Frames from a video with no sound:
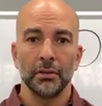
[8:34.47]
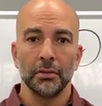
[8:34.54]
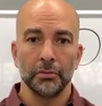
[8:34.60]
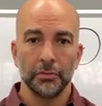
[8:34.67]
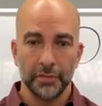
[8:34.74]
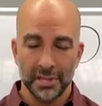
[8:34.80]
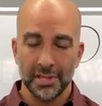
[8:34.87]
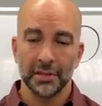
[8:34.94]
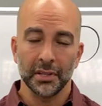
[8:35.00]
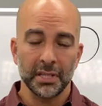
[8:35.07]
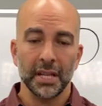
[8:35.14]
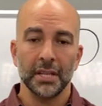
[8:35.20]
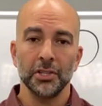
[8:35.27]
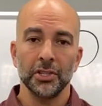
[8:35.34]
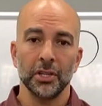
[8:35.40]

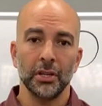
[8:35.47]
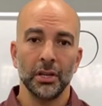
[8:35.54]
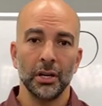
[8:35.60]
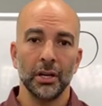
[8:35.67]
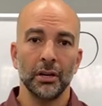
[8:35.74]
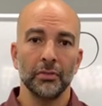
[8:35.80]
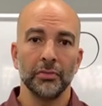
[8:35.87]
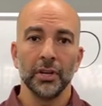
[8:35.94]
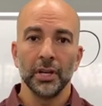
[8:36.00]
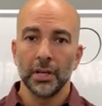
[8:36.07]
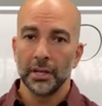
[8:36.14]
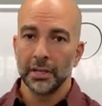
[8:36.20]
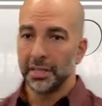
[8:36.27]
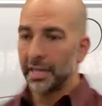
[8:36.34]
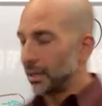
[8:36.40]
facilitation of
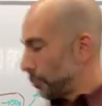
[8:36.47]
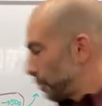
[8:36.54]
get